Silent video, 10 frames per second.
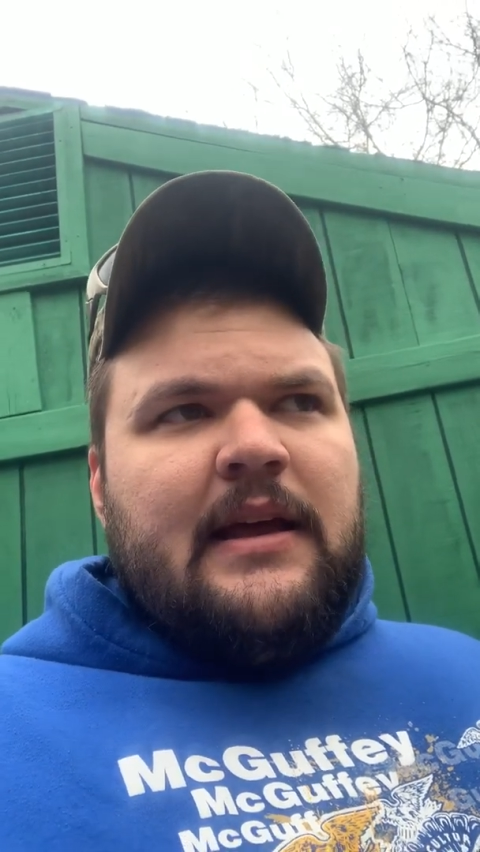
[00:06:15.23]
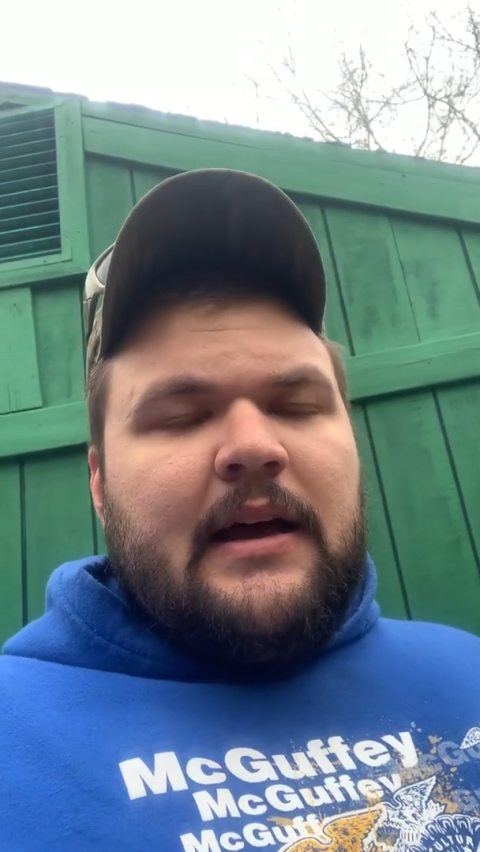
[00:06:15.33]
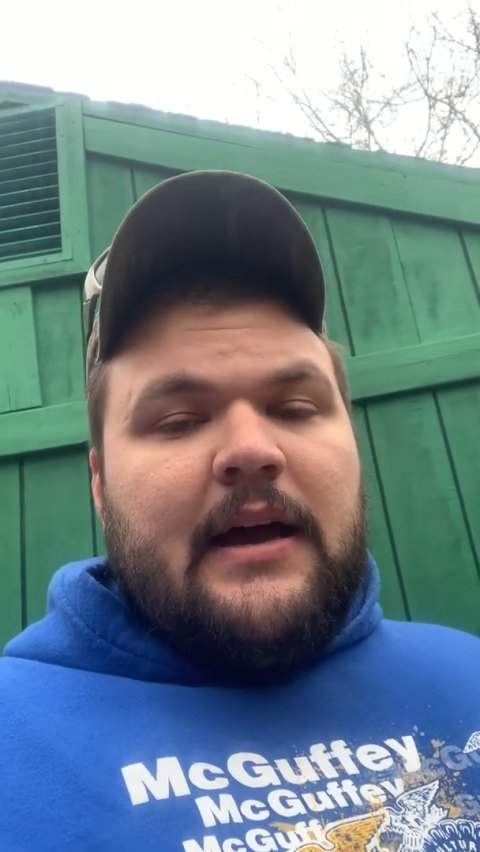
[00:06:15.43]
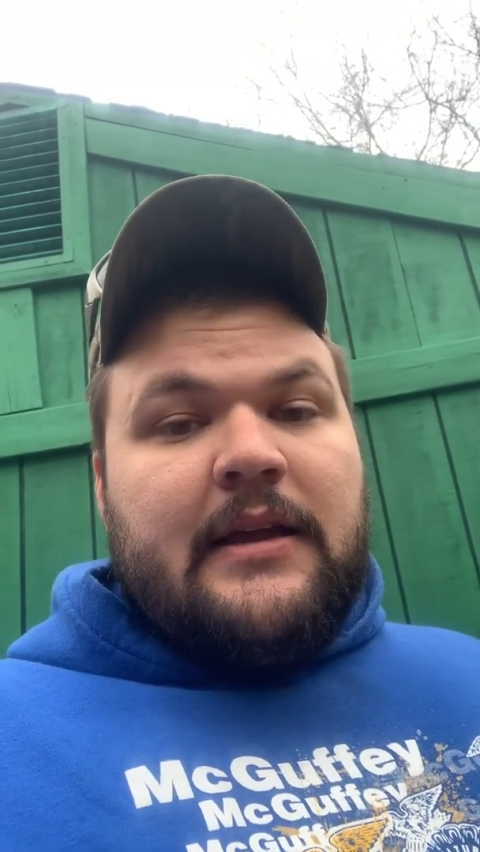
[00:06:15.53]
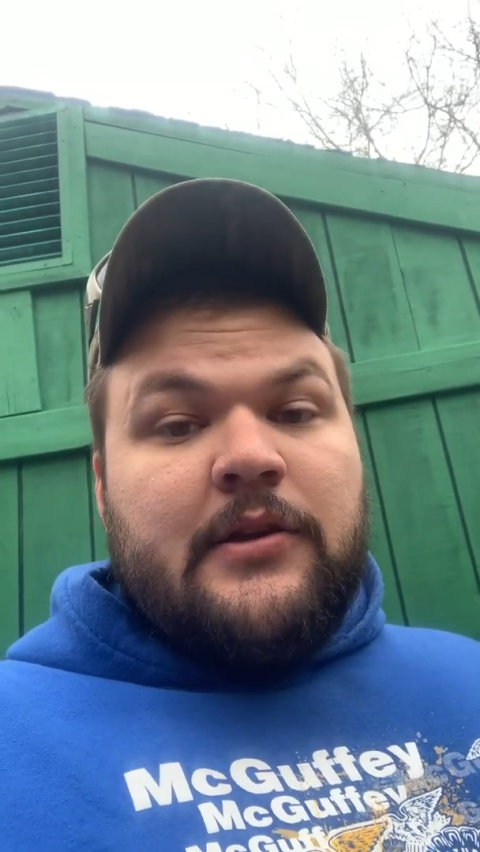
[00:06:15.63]

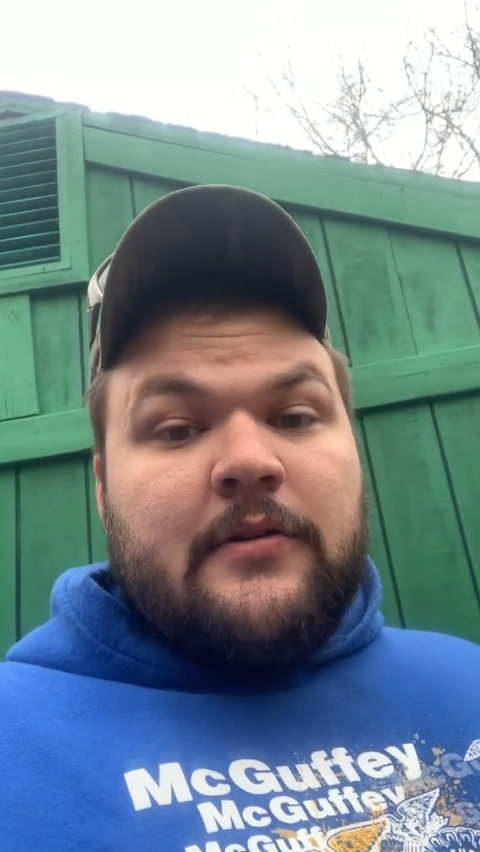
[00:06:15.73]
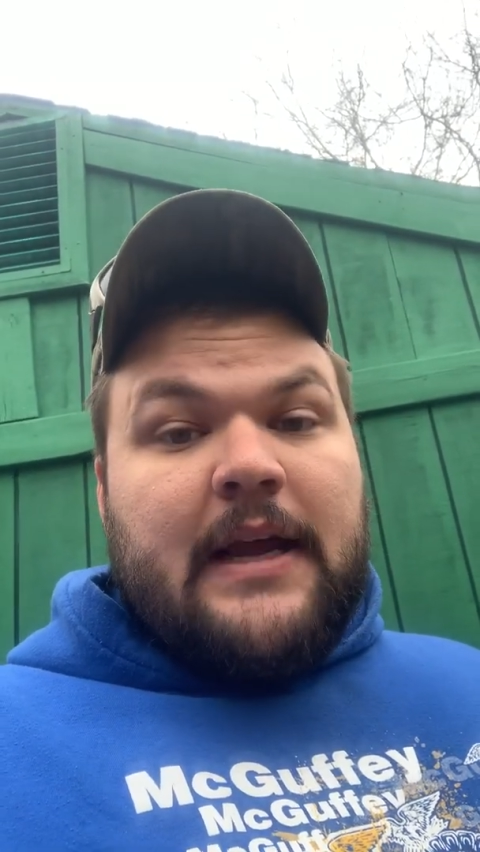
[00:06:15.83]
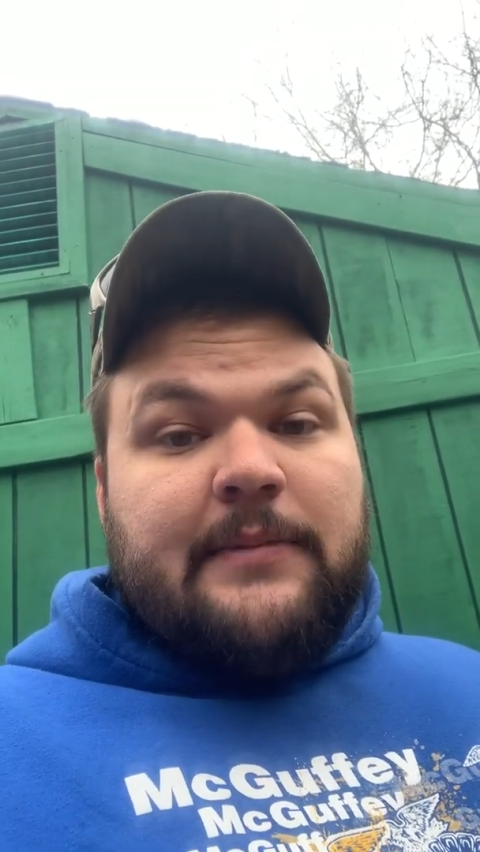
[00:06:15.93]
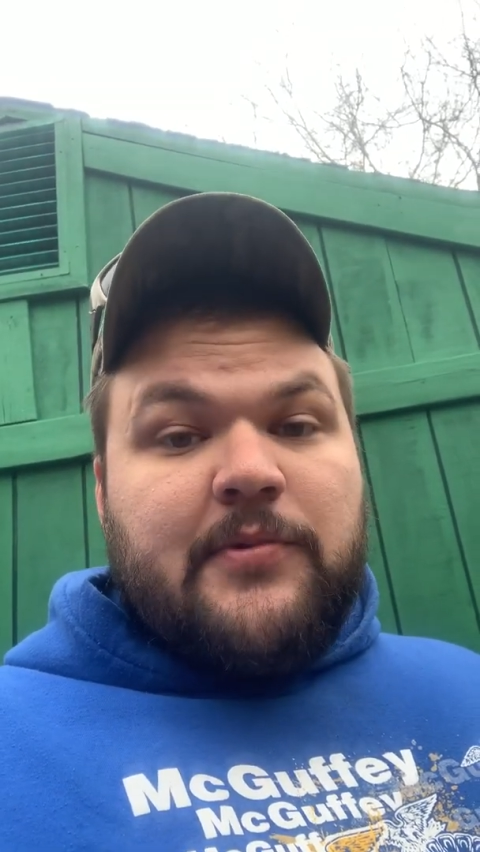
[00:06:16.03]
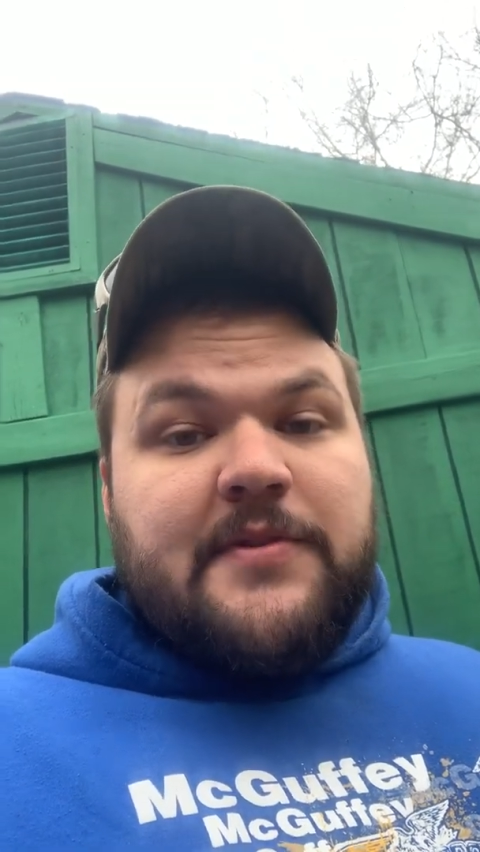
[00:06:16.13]
and you're
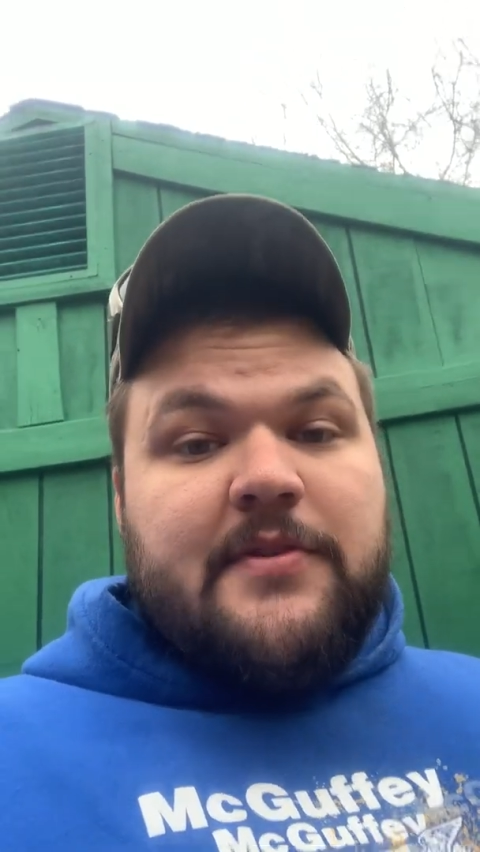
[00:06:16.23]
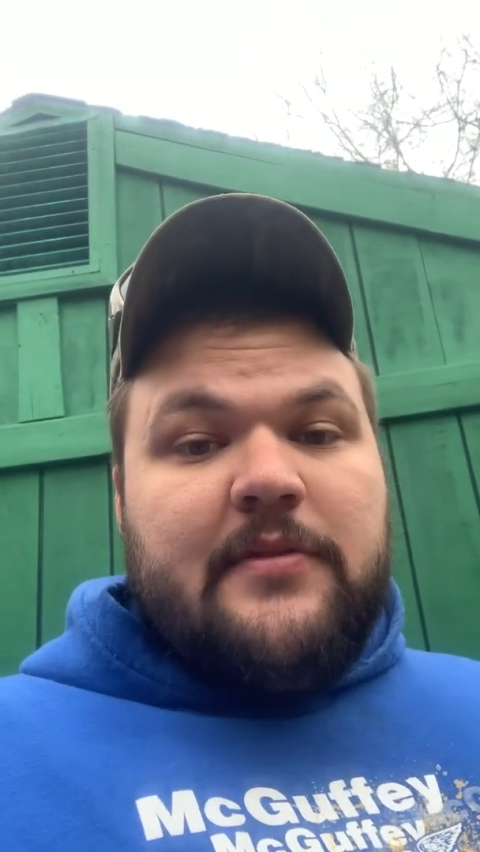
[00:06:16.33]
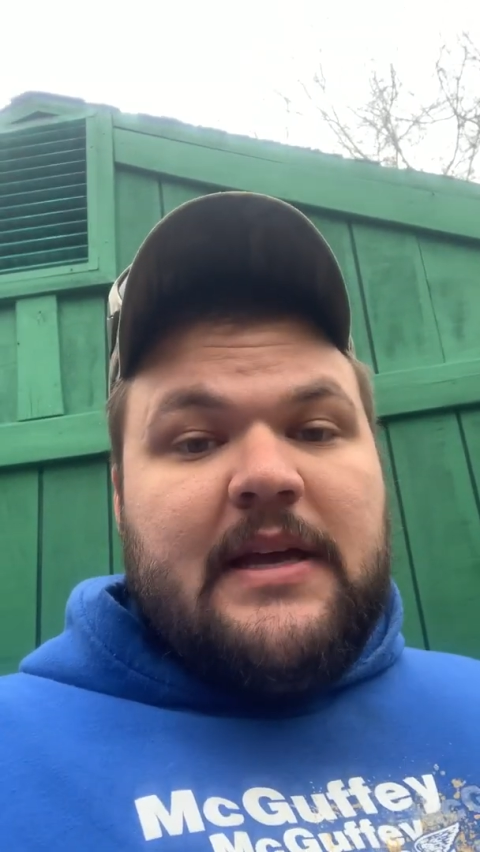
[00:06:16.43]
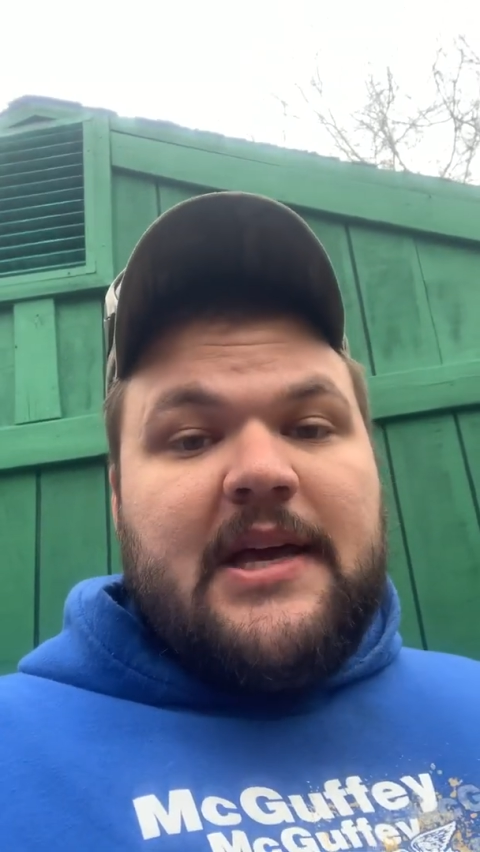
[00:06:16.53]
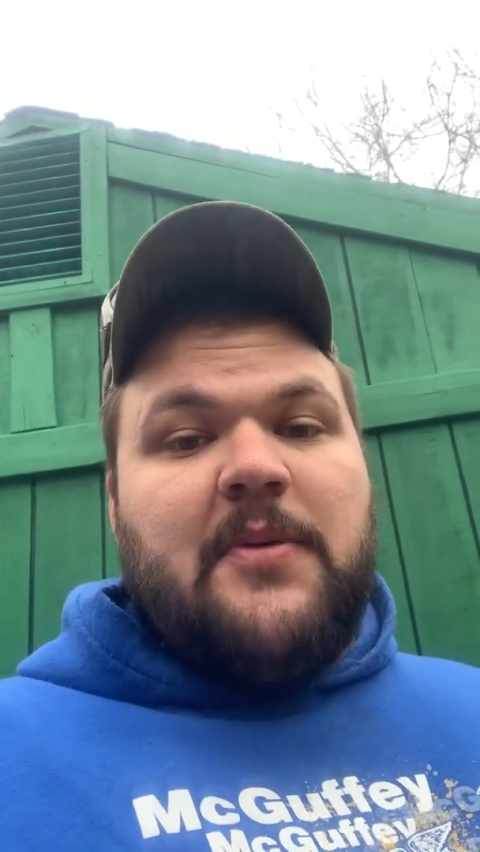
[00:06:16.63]
able to
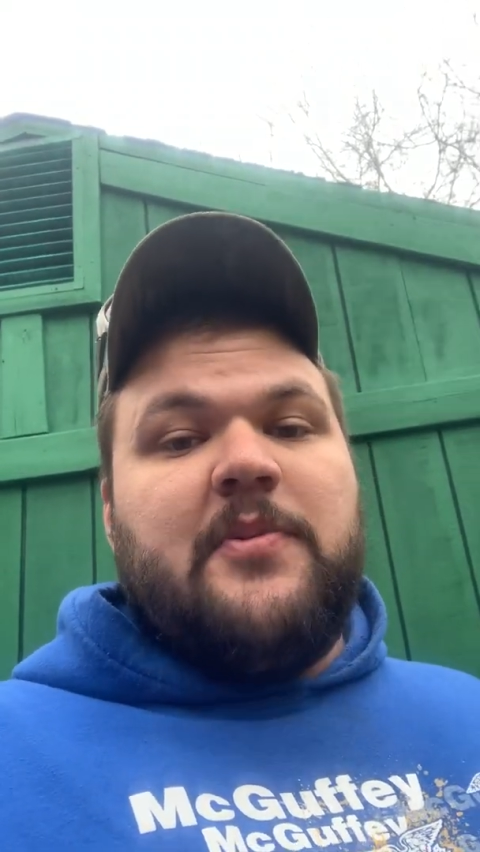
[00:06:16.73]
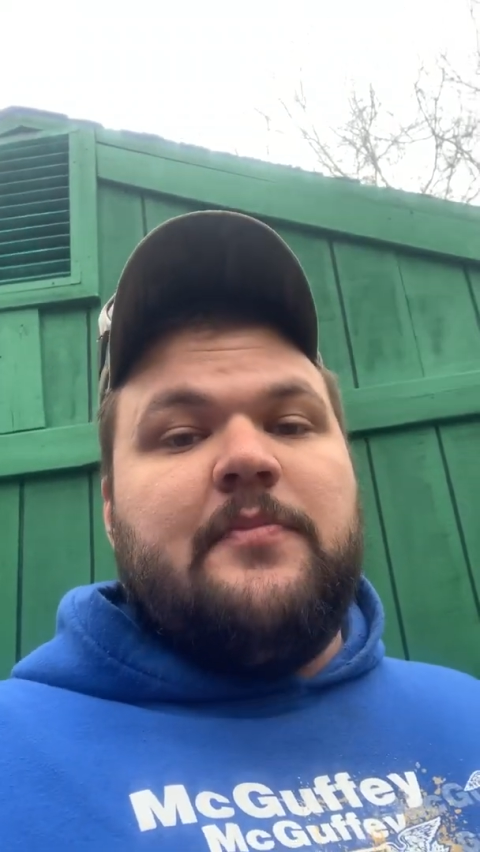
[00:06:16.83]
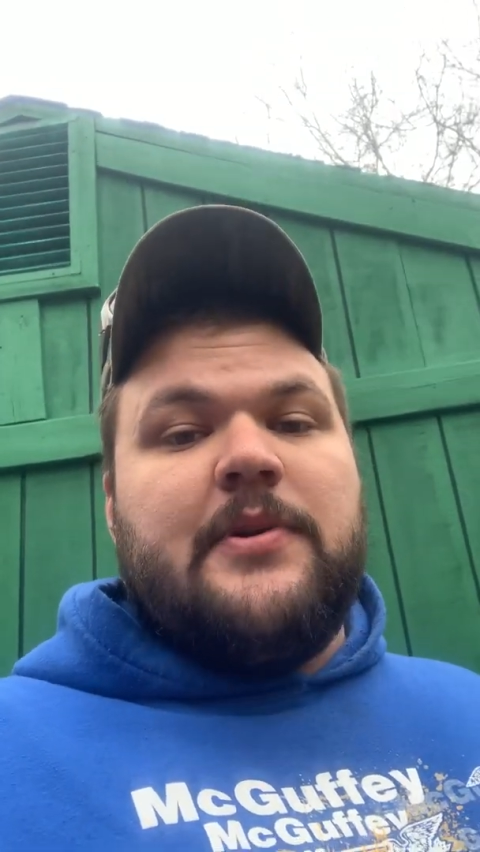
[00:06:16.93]
help them,